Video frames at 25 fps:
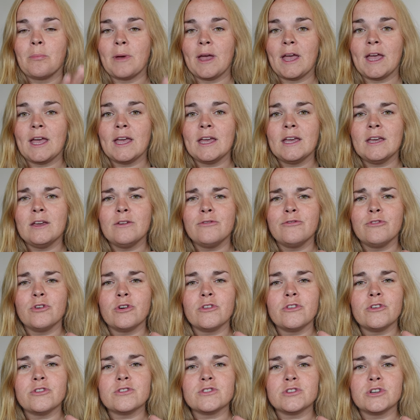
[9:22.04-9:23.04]
pay for
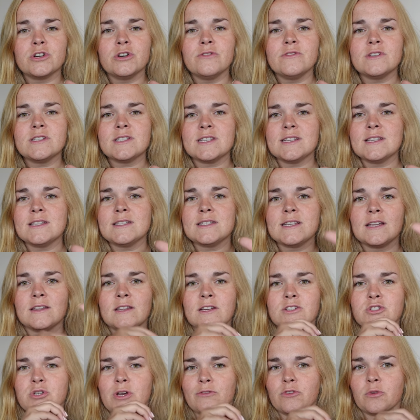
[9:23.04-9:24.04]
their services and
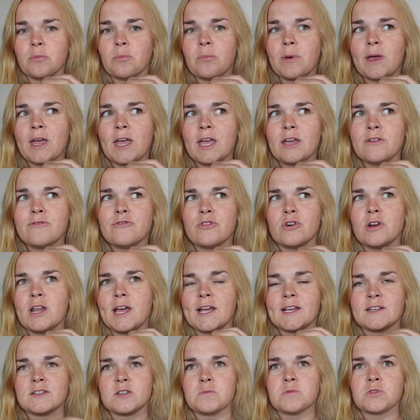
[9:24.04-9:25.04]
that you have to pay for
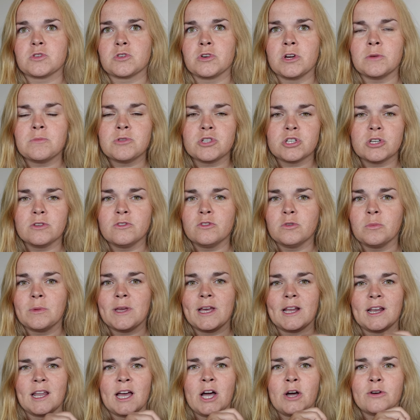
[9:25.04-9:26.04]
like a subscription to be
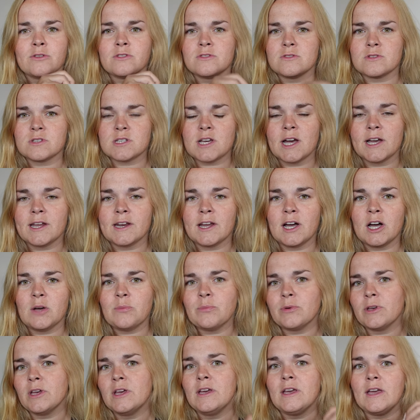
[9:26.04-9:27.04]
allowed to sign
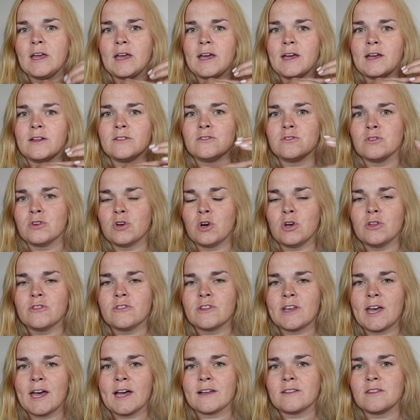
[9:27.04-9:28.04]
up and to
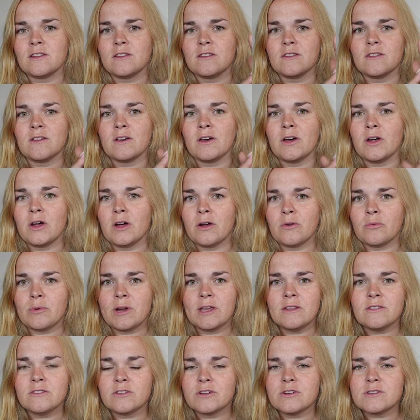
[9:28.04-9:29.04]
contact the
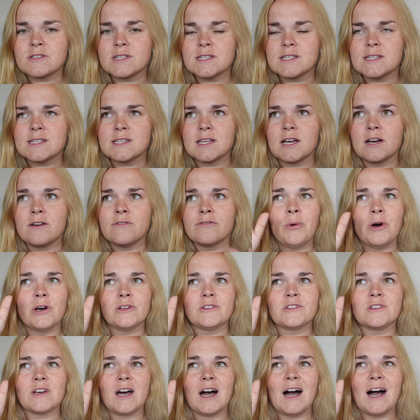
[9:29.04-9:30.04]
renters and stuff,
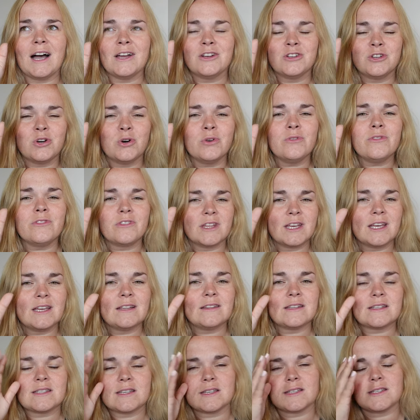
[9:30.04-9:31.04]
but I don't think
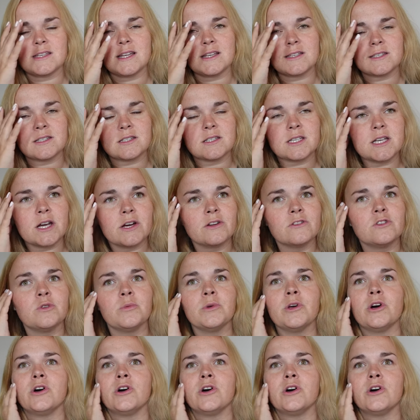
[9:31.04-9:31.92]
this is necessary, to be